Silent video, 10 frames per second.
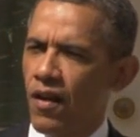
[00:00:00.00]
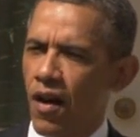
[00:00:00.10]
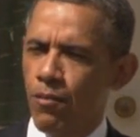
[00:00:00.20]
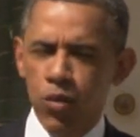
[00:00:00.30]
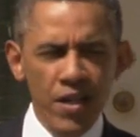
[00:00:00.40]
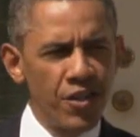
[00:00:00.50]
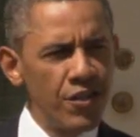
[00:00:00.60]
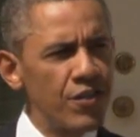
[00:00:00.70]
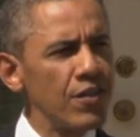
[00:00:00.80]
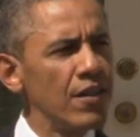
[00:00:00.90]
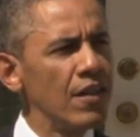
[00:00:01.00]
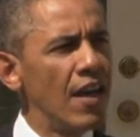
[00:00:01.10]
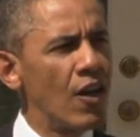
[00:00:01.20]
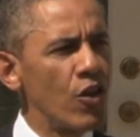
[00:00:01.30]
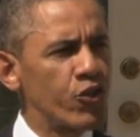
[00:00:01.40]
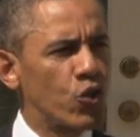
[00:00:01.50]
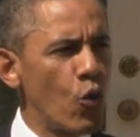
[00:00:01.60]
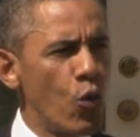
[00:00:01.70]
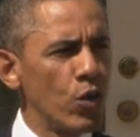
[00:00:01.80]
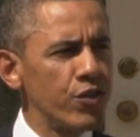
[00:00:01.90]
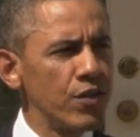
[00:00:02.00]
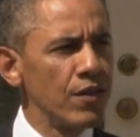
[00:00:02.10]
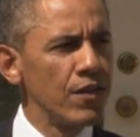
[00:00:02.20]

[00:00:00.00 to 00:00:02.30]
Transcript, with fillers: our bridges, and our schools,